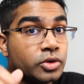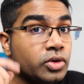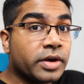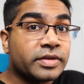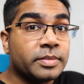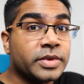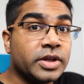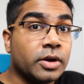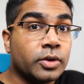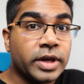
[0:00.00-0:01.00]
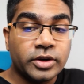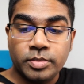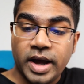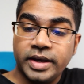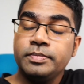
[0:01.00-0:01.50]
Do you have something you're looking to
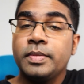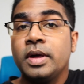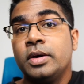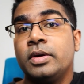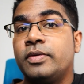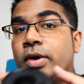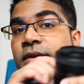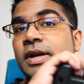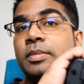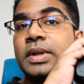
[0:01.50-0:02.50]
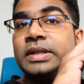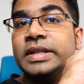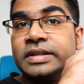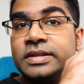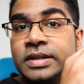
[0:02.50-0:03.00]
buy? For example,
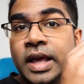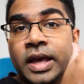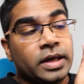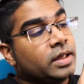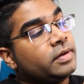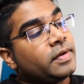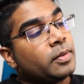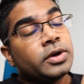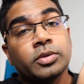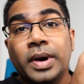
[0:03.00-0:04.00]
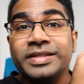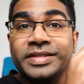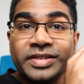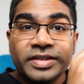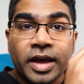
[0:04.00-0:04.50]
this. If I want to buy
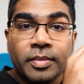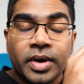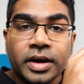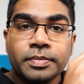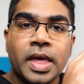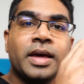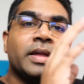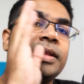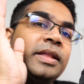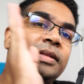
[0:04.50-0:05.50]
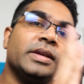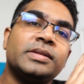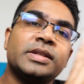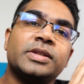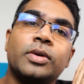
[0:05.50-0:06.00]
this camera, then
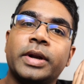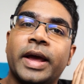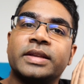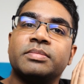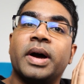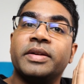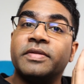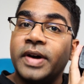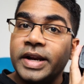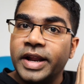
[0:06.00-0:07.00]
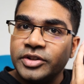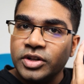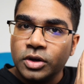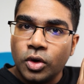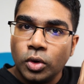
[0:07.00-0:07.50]
this is known as my
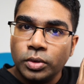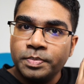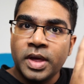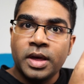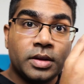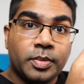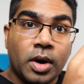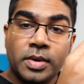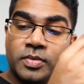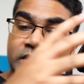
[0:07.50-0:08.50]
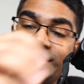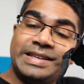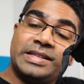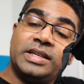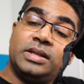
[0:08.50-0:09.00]
financial goal. The problem with
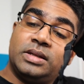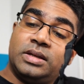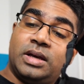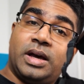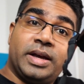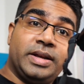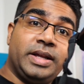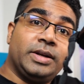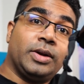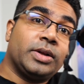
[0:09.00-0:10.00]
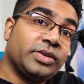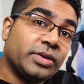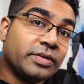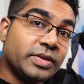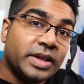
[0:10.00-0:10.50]
this is I need lots
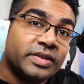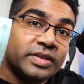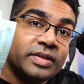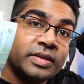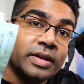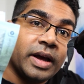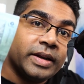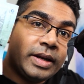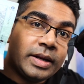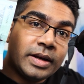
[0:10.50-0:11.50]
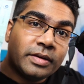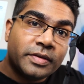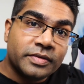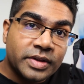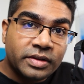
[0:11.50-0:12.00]
of this. I need enough
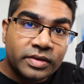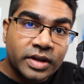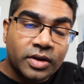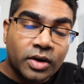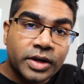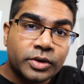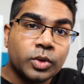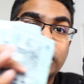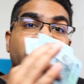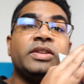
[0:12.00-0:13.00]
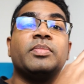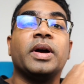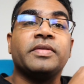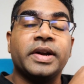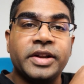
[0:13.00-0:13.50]
of this in order to achieve
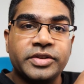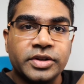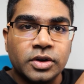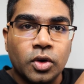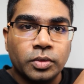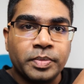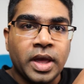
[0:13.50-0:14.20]
my financial goal.